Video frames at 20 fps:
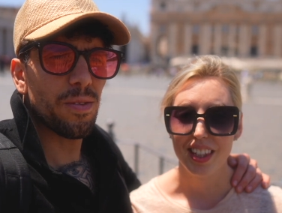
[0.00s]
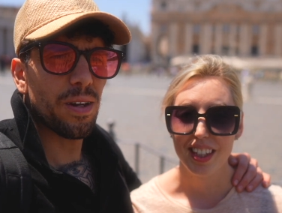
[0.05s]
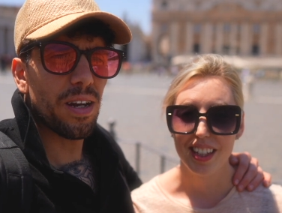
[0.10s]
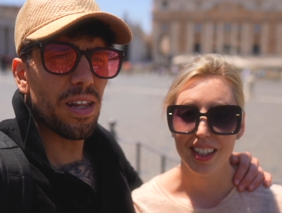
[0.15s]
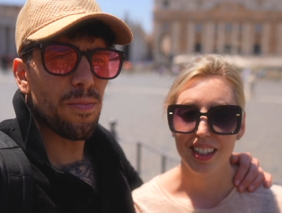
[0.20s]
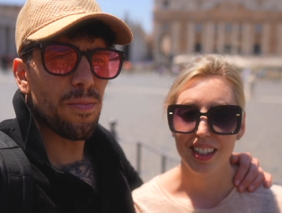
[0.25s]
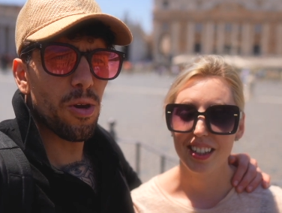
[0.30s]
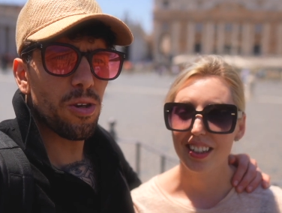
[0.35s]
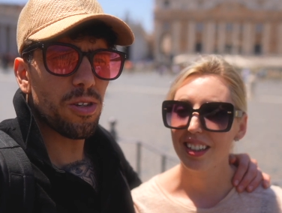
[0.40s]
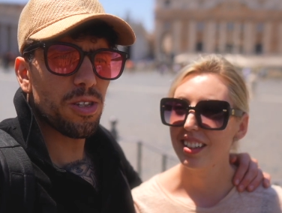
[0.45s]

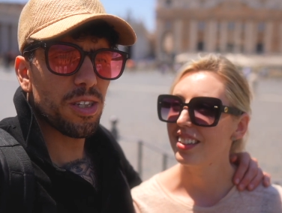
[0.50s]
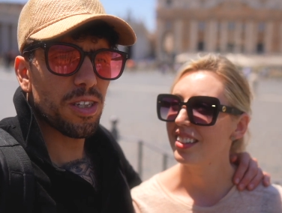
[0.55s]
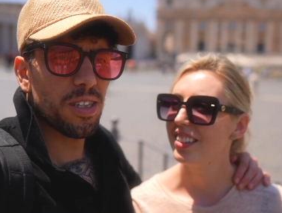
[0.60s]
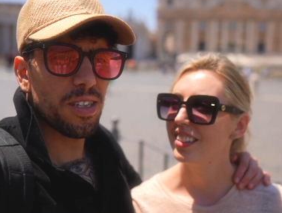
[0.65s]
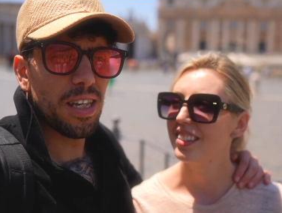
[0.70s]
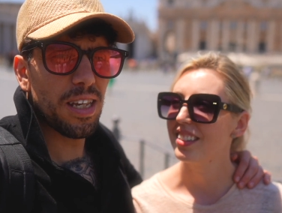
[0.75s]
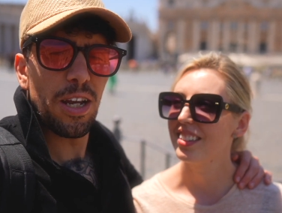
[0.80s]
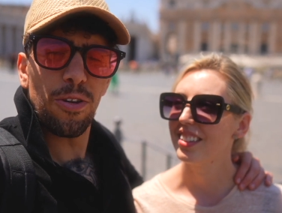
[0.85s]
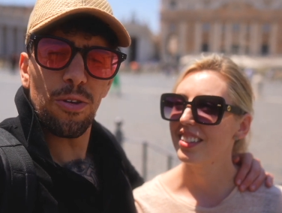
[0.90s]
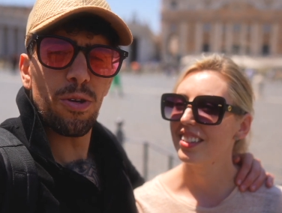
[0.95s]
Speaker 1: one of the
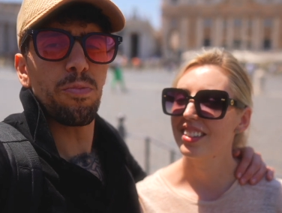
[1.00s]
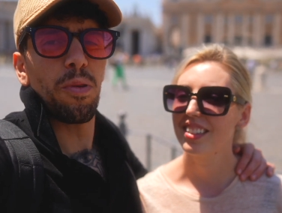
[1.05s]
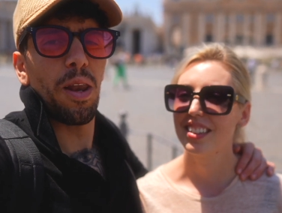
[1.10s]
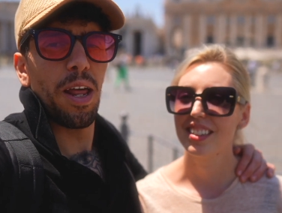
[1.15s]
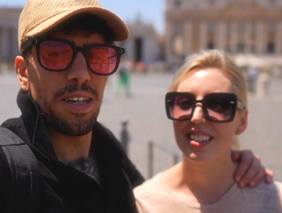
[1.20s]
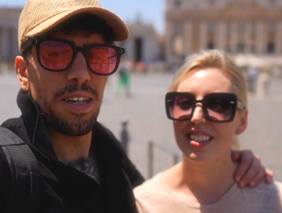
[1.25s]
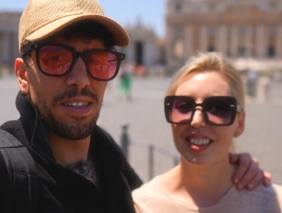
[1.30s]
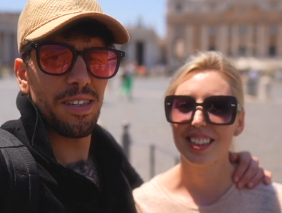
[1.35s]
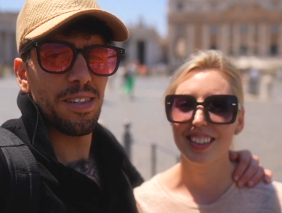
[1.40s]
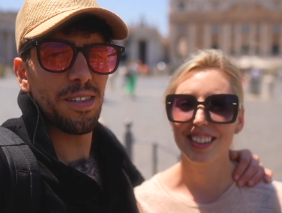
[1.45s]
most sacred
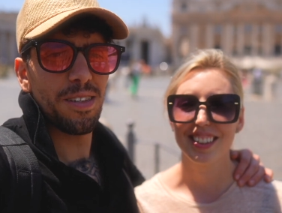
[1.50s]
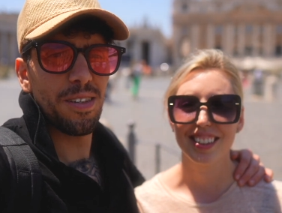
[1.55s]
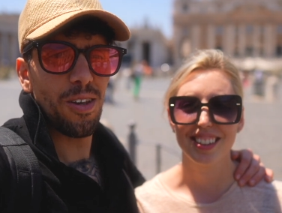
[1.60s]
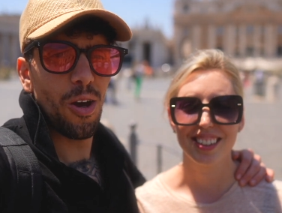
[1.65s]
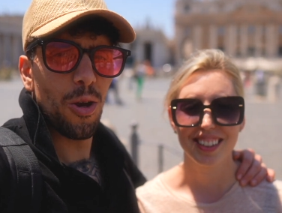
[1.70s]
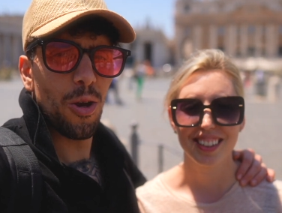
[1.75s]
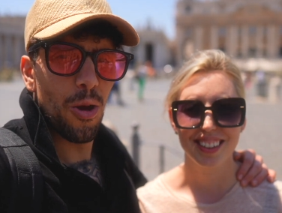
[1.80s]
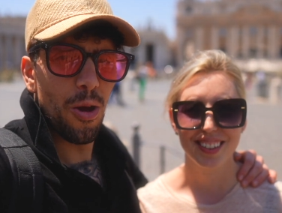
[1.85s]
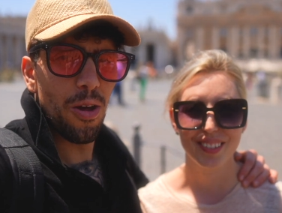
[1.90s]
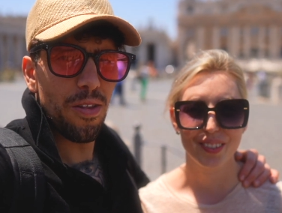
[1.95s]
places
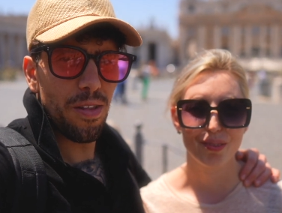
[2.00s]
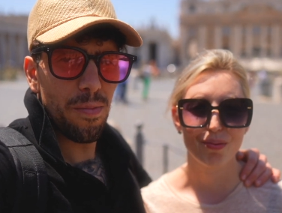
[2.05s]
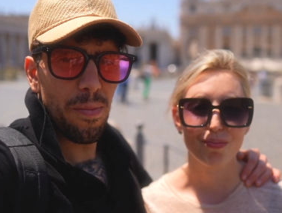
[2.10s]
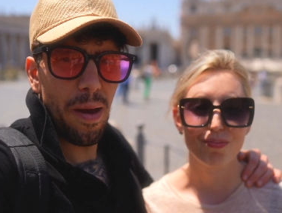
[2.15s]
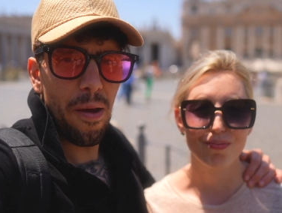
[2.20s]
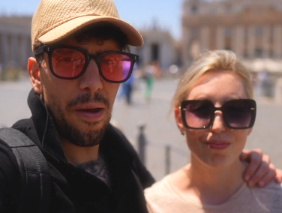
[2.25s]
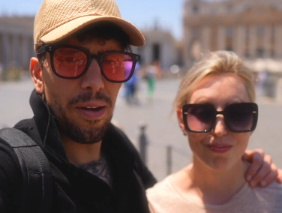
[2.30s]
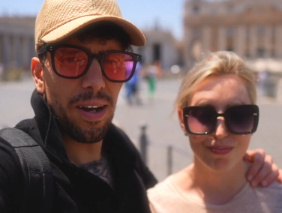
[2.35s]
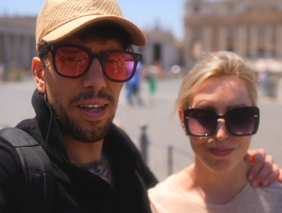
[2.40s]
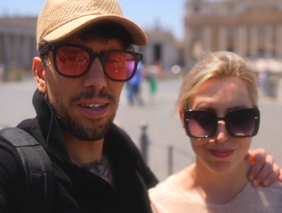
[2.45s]
on earth,
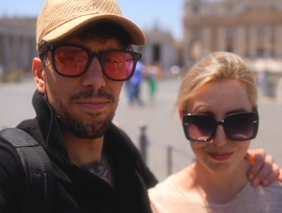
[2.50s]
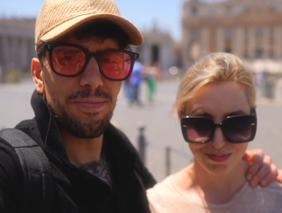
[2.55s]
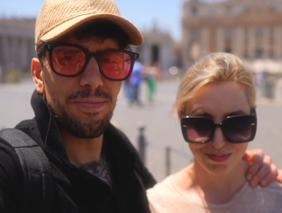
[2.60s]
apparently.